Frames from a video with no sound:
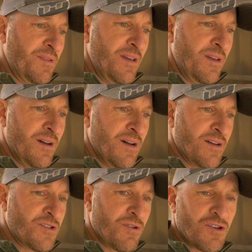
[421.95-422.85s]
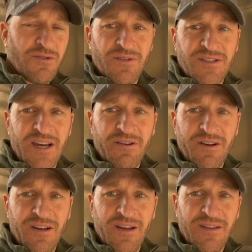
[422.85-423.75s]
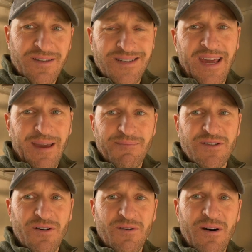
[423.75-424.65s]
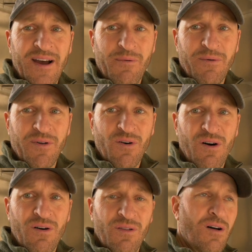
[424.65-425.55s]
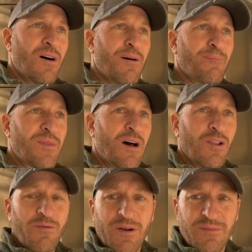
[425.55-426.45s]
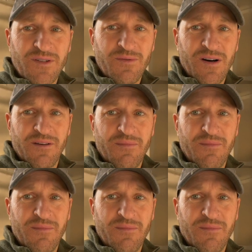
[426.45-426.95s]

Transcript: the structural integrity the same. So I went with all um, aluminum as well in